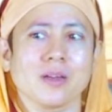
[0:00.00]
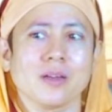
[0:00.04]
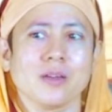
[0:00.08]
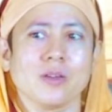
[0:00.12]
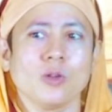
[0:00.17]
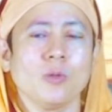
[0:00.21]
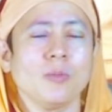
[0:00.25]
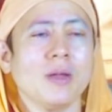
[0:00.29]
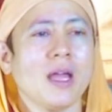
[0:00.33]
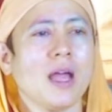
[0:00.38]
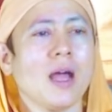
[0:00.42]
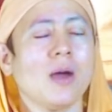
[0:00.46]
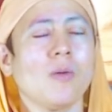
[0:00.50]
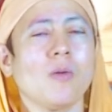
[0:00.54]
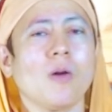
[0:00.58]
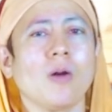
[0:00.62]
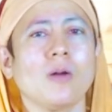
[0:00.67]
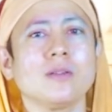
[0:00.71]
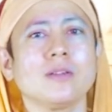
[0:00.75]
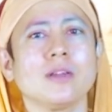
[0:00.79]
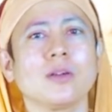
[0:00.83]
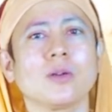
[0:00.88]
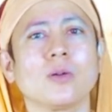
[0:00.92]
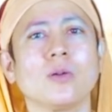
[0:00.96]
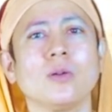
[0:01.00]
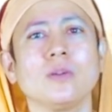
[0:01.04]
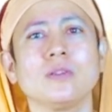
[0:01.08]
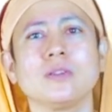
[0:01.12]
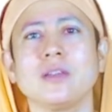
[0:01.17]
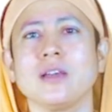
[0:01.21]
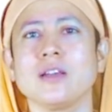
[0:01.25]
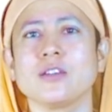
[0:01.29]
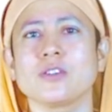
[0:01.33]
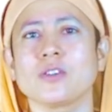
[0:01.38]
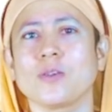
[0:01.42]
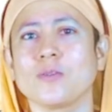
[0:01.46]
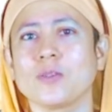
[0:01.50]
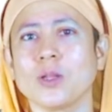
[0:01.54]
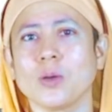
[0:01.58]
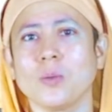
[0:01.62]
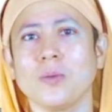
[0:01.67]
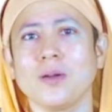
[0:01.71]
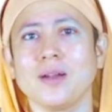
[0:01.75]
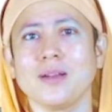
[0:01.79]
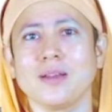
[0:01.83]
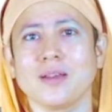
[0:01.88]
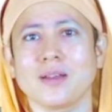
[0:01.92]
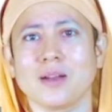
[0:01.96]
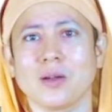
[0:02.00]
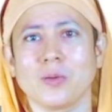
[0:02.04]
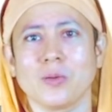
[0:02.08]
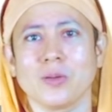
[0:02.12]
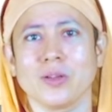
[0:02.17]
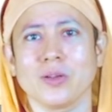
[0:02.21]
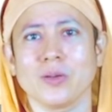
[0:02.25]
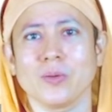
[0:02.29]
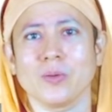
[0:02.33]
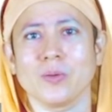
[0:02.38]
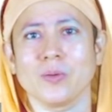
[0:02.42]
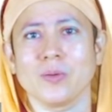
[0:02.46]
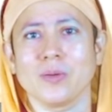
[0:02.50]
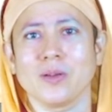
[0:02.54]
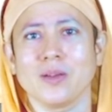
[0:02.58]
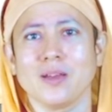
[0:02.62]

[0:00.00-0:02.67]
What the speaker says: You may have all the good things of the world around you,